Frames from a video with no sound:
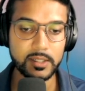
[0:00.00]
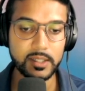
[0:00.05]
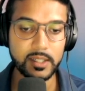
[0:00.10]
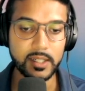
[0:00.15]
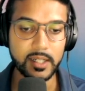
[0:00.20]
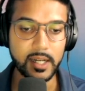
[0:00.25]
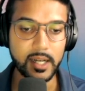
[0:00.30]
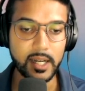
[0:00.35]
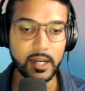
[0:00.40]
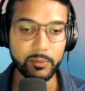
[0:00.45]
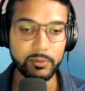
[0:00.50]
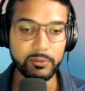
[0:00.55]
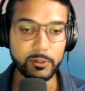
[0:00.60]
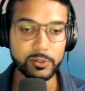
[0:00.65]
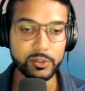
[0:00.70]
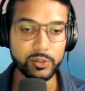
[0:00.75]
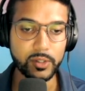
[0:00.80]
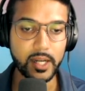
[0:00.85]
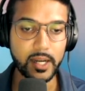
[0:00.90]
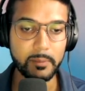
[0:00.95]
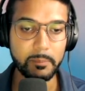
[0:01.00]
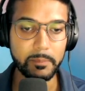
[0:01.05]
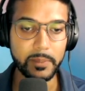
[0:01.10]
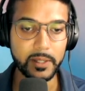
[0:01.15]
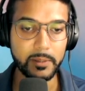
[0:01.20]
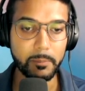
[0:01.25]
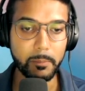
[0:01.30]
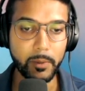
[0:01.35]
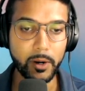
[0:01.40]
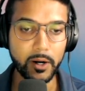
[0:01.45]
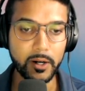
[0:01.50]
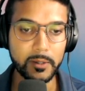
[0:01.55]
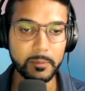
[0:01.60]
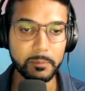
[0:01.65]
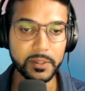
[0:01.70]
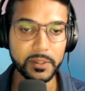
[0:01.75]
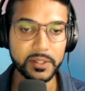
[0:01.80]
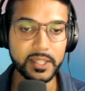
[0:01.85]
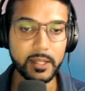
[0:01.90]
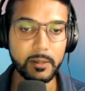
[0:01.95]
We've also got BitMart,
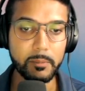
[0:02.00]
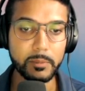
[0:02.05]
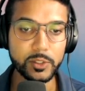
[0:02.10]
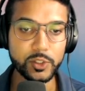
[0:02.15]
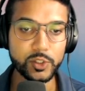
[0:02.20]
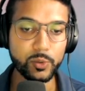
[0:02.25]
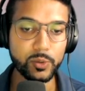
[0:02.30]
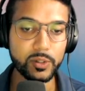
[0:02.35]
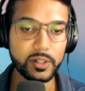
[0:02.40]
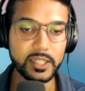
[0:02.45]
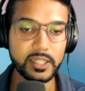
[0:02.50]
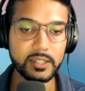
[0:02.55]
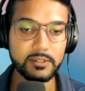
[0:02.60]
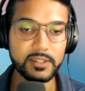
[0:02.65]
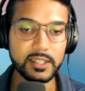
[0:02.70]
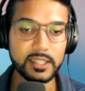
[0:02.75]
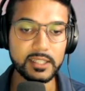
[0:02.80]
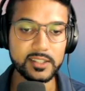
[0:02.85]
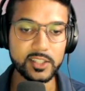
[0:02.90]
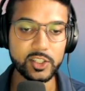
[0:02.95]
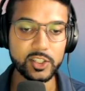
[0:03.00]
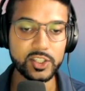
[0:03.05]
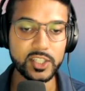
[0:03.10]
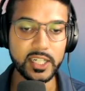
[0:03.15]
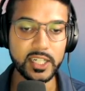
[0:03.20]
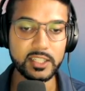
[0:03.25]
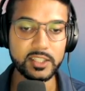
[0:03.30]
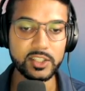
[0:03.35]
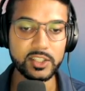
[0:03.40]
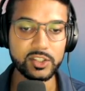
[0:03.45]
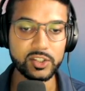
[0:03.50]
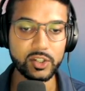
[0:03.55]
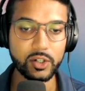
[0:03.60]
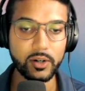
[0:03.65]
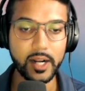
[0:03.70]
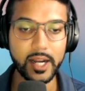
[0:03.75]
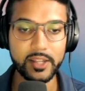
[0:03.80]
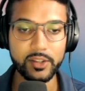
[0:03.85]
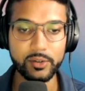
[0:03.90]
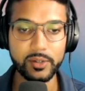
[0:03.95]
but then majority of these exchanges are
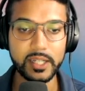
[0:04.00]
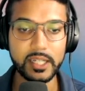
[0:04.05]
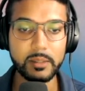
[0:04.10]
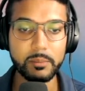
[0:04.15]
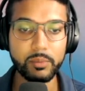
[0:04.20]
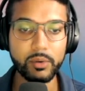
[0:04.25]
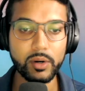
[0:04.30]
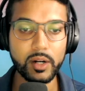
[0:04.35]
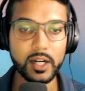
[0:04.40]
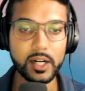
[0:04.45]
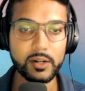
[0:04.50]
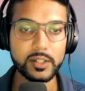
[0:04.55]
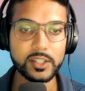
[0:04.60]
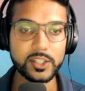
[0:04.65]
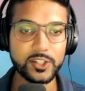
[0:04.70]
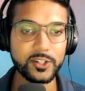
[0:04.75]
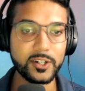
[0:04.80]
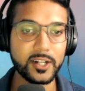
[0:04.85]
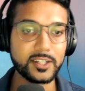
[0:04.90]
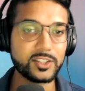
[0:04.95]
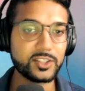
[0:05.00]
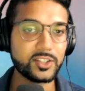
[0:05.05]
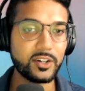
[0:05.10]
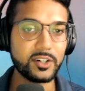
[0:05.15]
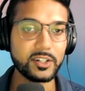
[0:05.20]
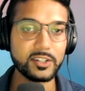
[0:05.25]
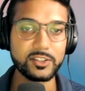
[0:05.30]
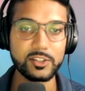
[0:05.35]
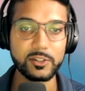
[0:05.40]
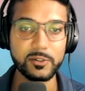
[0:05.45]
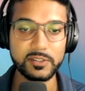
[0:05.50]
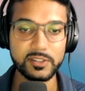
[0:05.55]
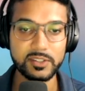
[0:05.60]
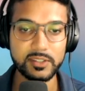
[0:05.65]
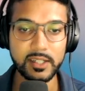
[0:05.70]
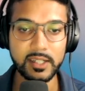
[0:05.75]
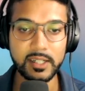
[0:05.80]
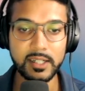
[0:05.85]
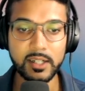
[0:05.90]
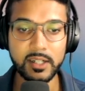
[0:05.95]
either in progress or not started. So it's
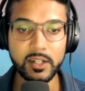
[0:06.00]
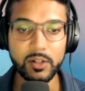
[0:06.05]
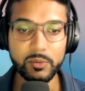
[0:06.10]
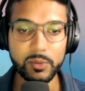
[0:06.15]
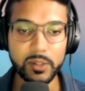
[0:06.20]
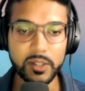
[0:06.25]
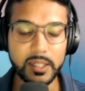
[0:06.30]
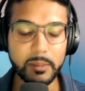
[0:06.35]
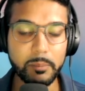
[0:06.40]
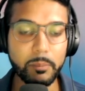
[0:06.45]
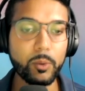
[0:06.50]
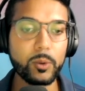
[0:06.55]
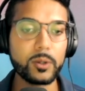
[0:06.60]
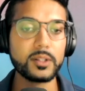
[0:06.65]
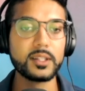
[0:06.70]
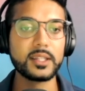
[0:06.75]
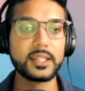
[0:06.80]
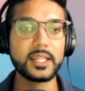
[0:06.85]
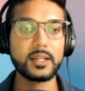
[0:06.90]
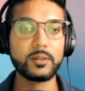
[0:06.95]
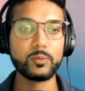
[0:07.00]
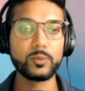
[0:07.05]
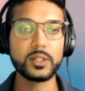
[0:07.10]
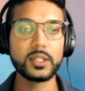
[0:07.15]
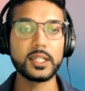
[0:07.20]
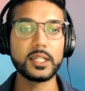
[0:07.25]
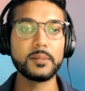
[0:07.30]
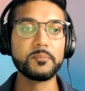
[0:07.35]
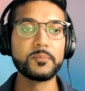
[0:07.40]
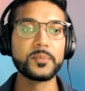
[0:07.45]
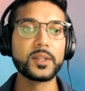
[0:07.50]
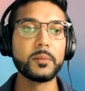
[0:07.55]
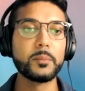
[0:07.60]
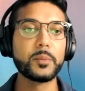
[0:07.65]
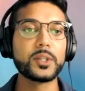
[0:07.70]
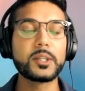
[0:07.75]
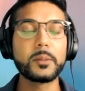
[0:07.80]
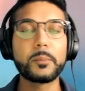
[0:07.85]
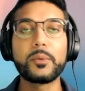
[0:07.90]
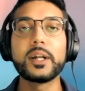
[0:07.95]
really important that we
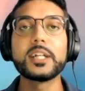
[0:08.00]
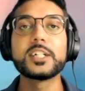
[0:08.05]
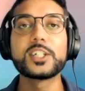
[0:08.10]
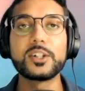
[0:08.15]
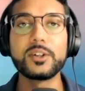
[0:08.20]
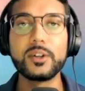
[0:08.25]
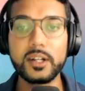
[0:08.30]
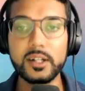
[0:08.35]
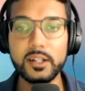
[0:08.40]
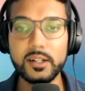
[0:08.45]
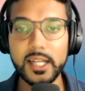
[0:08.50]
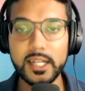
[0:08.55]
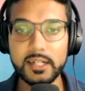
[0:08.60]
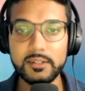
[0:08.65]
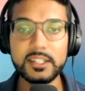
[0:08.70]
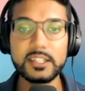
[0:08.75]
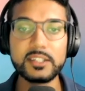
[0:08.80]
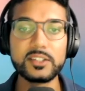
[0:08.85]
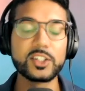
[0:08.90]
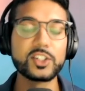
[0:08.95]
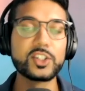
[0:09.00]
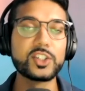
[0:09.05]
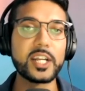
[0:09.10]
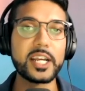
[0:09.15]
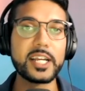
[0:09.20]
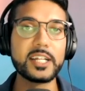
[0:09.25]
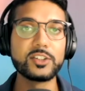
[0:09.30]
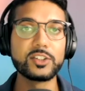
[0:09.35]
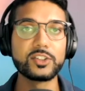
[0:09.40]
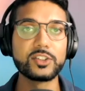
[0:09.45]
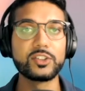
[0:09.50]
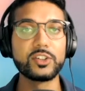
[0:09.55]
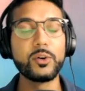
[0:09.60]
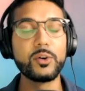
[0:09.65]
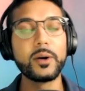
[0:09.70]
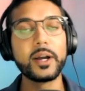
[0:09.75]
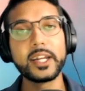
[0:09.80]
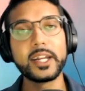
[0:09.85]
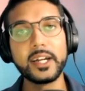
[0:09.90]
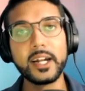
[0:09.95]
put the pressure on a lot of these exchanges to go
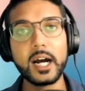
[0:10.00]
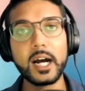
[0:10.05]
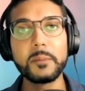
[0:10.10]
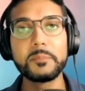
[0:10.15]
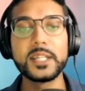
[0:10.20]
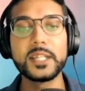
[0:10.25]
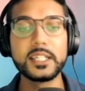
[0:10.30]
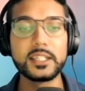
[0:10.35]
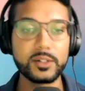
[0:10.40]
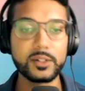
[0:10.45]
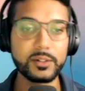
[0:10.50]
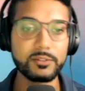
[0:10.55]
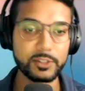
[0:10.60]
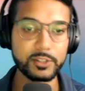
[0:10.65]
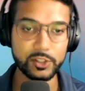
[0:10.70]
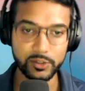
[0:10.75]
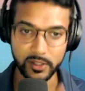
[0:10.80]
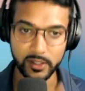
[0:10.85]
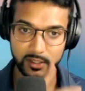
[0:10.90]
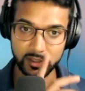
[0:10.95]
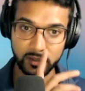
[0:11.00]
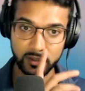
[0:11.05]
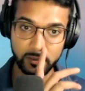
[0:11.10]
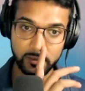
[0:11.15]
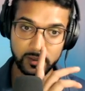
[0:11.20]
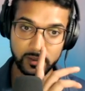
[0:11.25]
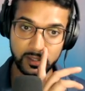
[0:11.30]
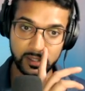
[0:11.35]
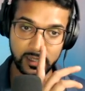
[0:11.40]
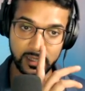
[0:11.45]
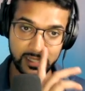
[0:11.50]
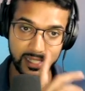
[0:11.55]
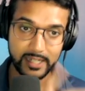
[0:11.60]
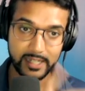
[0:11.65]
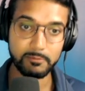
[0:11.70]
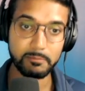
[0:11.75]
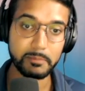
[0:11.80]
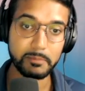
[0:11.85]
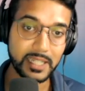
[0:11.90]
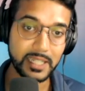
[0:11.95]
ahead and update their infrastructure. A lot
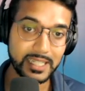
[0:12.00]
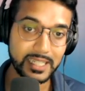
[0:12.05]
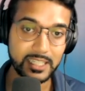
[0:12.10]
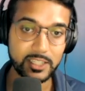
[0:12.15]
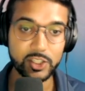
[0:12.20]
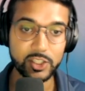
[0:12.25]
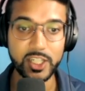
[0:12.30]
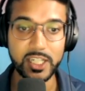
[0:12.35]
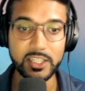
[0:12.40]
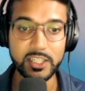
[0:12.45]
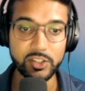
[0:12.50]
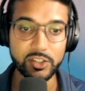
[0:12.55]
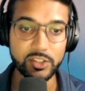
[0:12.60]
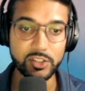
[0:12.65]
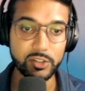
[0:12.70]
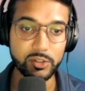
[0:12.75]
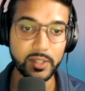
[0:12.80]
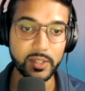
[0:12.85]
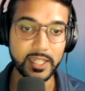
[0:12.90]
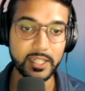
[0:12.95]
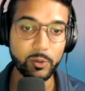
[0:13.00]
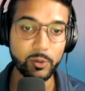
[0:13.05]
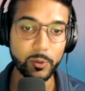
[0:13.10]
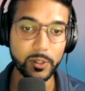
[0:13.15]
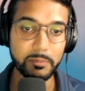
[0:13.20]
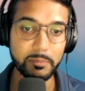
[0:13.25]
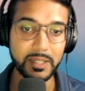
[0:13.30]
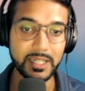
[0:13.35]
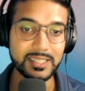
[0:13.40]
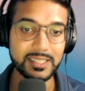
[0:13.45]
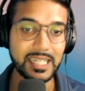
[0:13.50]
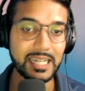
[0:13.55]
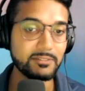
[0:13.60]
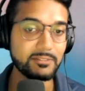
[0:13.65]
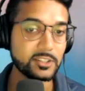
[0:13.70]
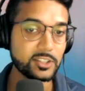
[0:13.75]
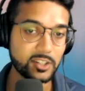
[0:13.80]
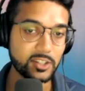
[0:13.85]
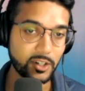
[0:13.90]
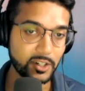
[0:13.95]
of big exchanges too, like Coinbase,
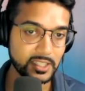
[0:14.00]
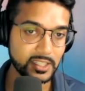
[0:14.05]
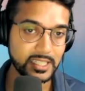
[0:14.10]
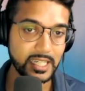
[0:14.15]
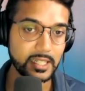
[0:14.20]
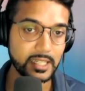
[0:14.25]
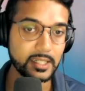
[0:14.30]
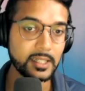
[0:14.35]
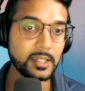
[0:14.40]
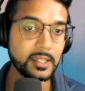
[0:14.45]
haven't started yet.